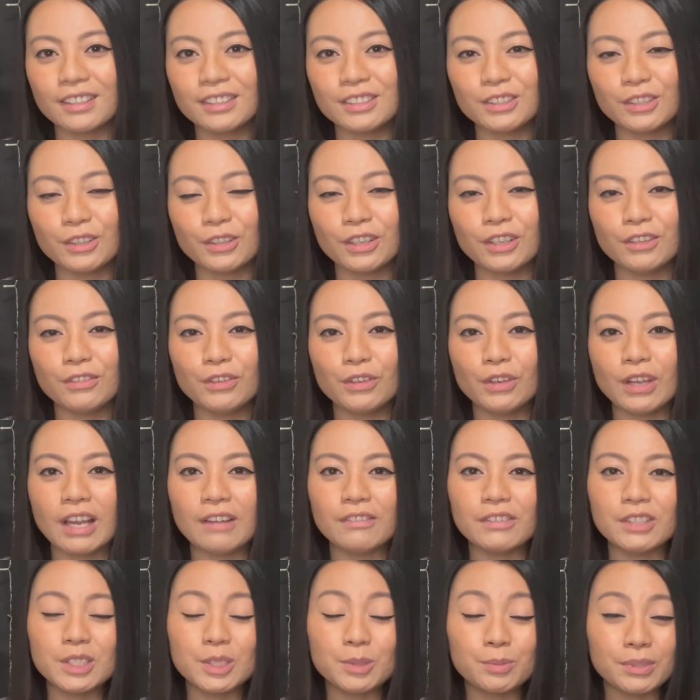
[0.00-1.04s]
So if you have
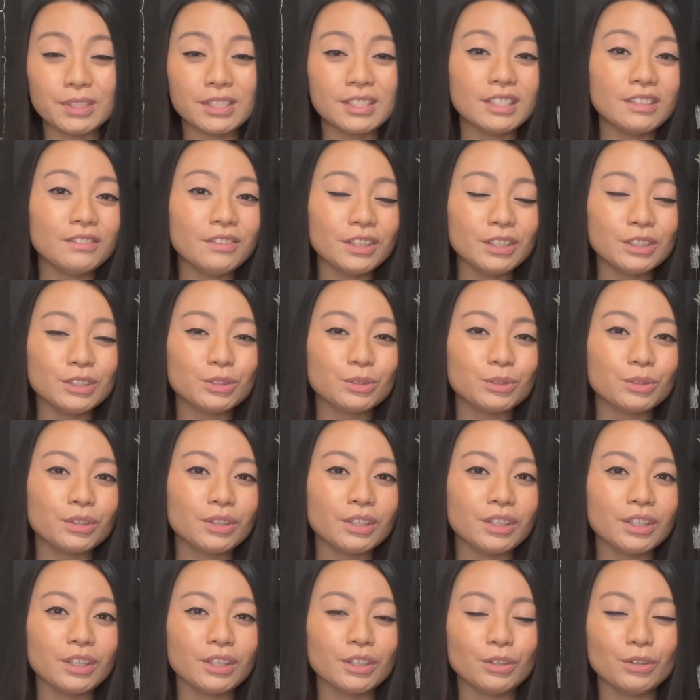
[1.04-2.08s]
a specific
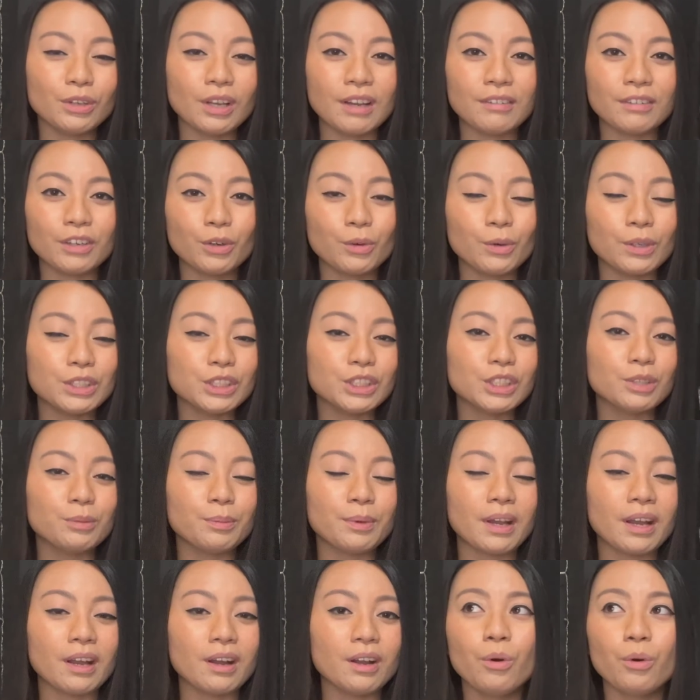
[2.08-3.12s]
story you have a question
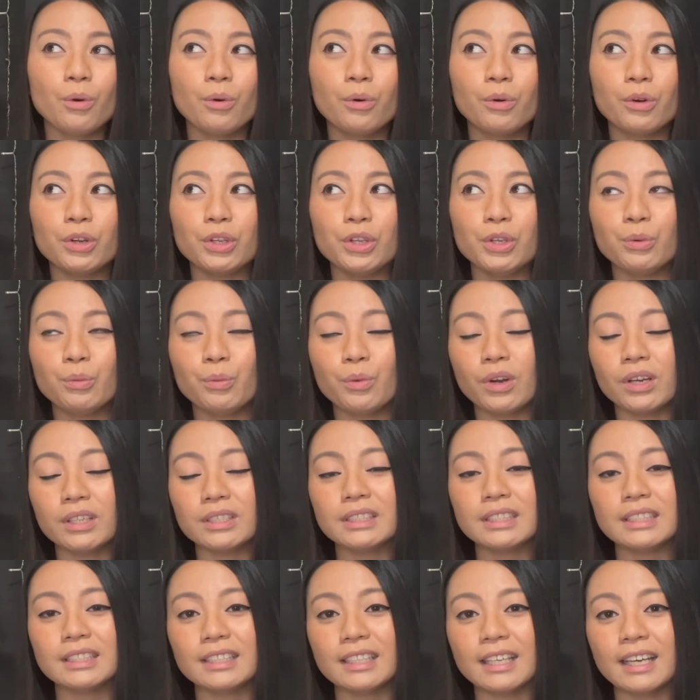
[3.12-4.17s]
about, or you want
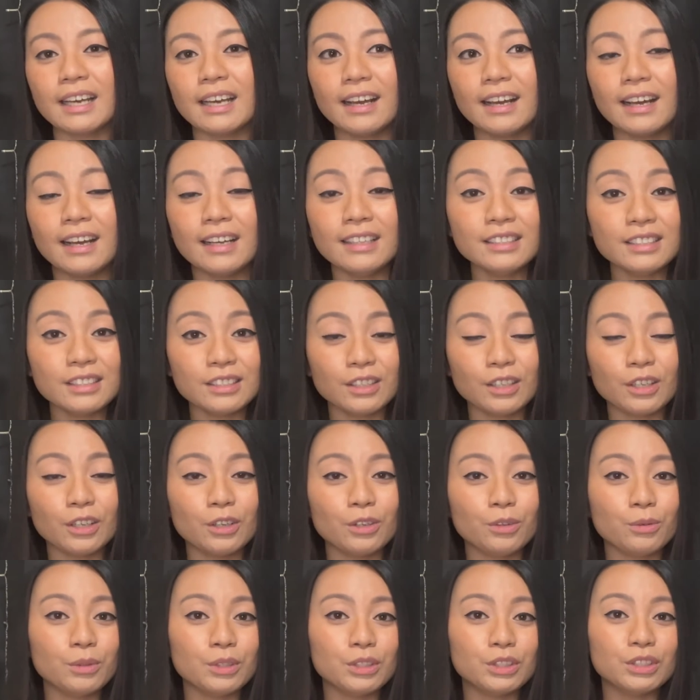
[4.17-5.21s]
to let us
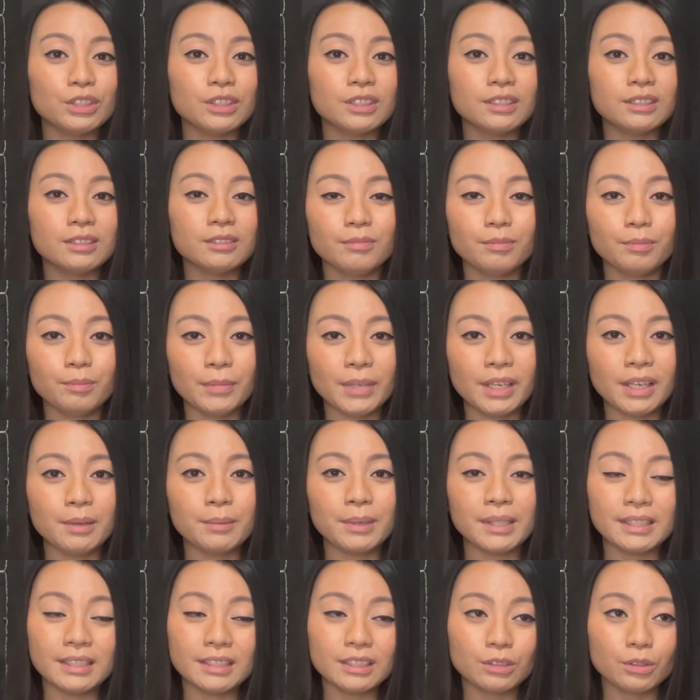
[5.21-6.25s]
know, which is me,
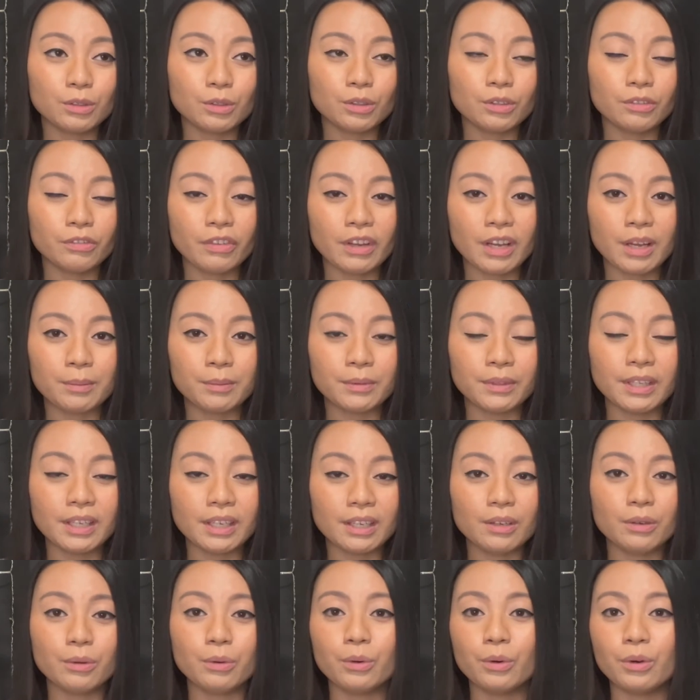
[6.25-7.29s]
my Discord
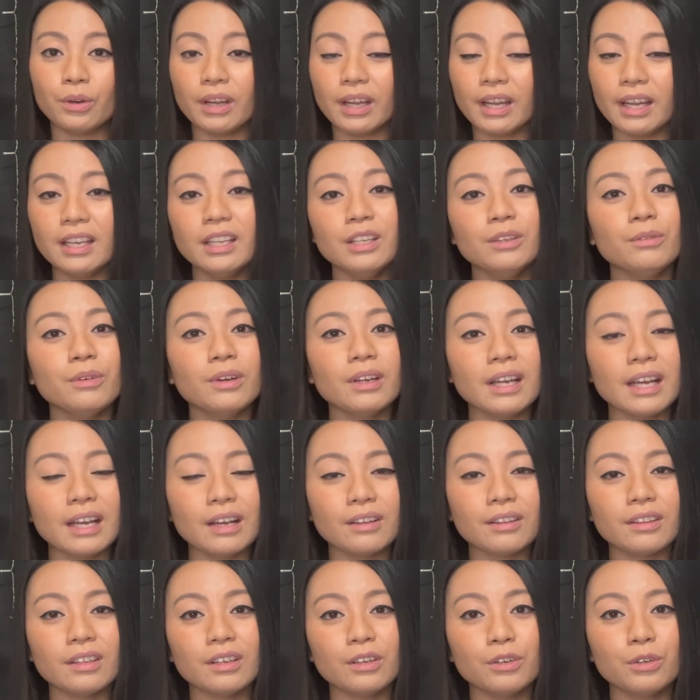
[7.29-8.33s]
family, or anyone
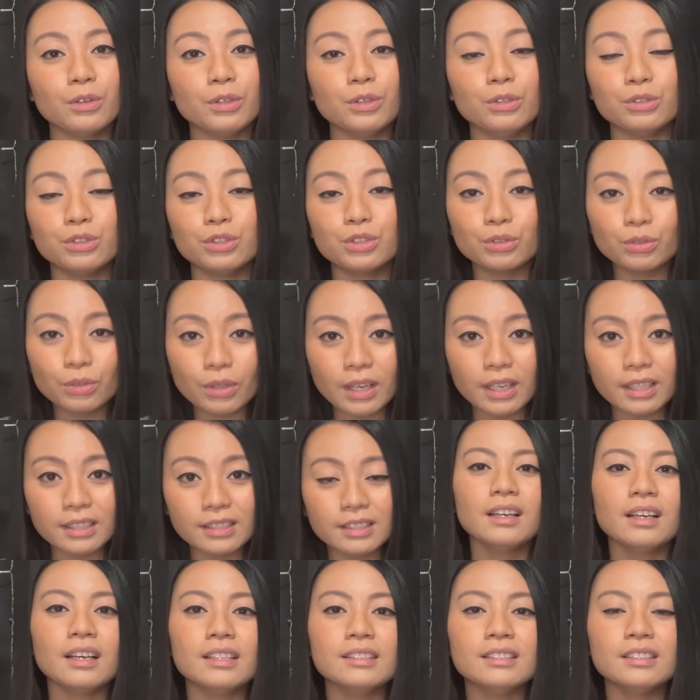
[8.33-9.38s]
out there who you
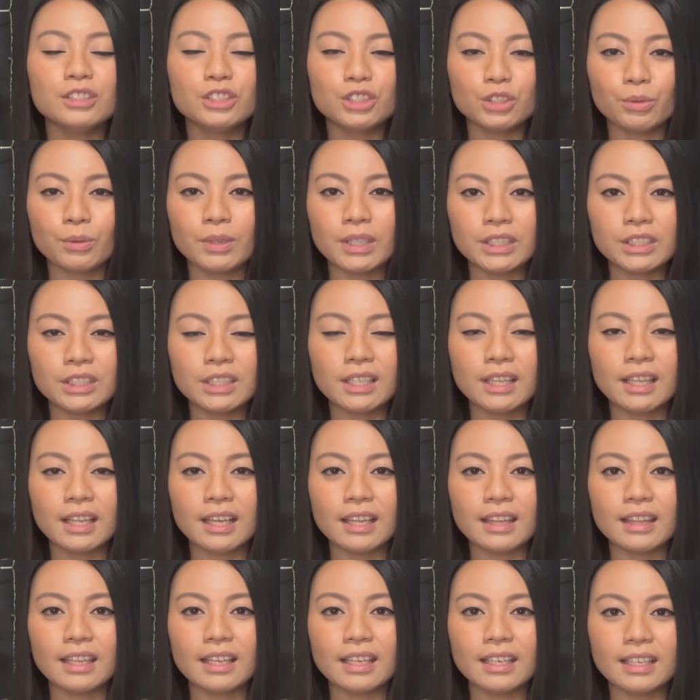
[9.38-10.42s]
trust, a situation
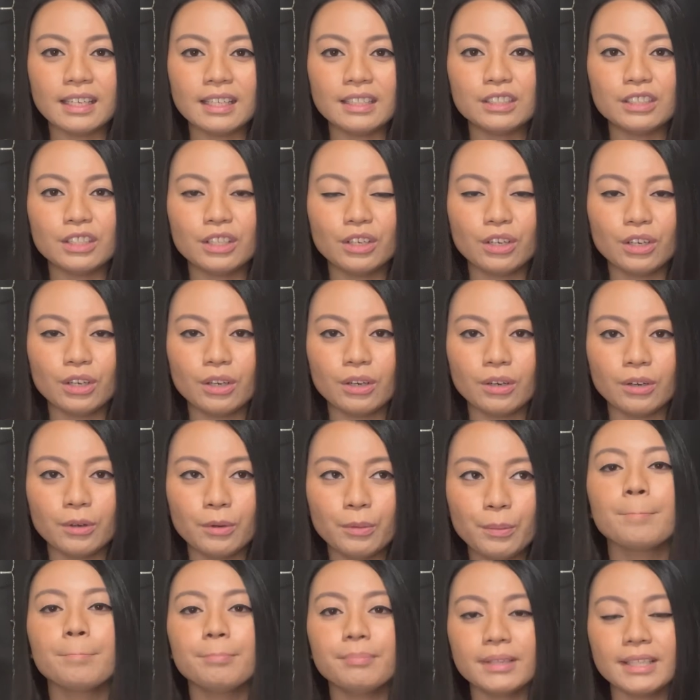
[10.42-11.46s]
that they need to
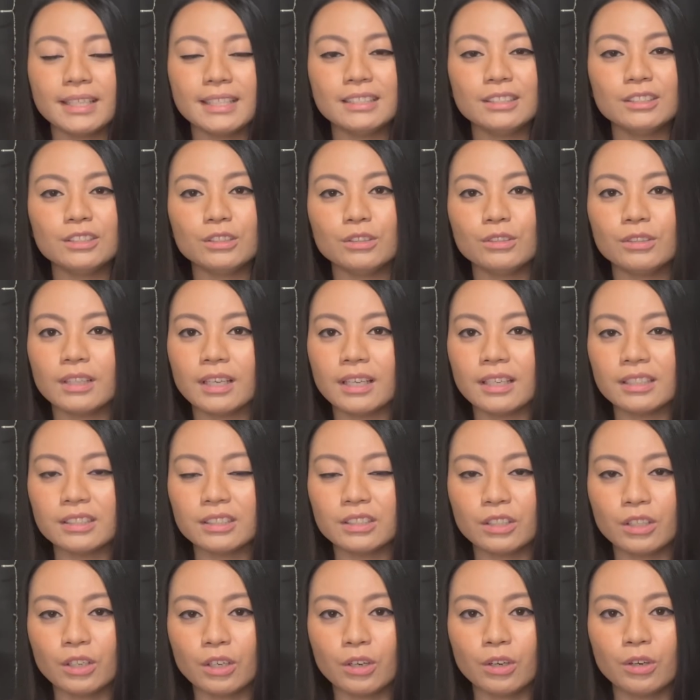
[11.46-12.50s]
know, please do let us
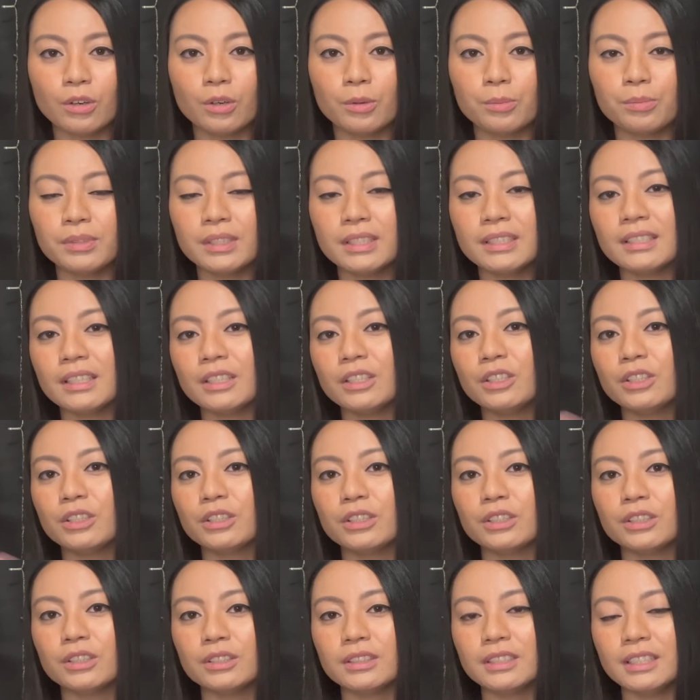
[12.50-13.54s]
know, or please let
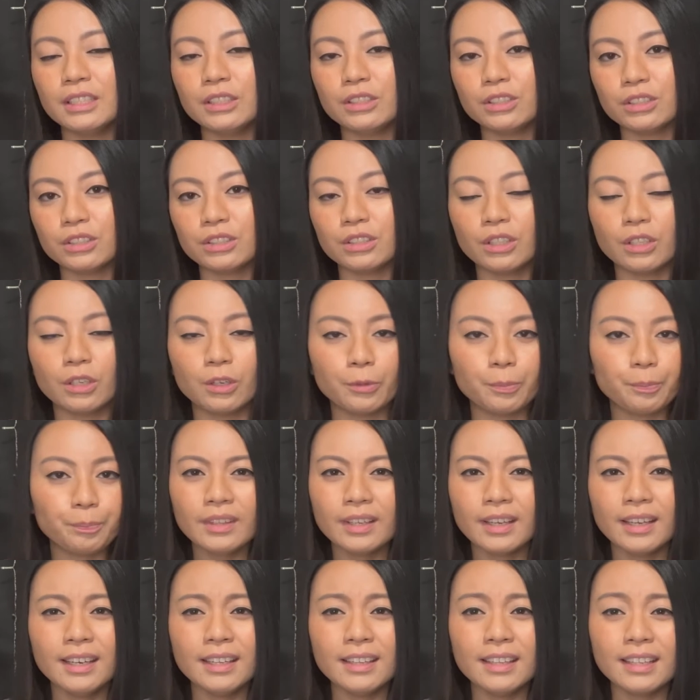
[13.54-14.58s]
your teachers know,
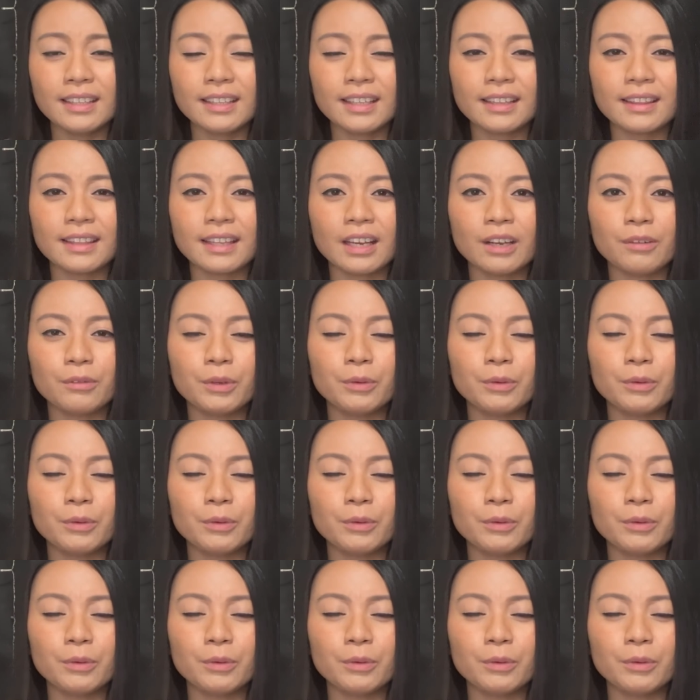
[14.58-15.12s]
anything like that.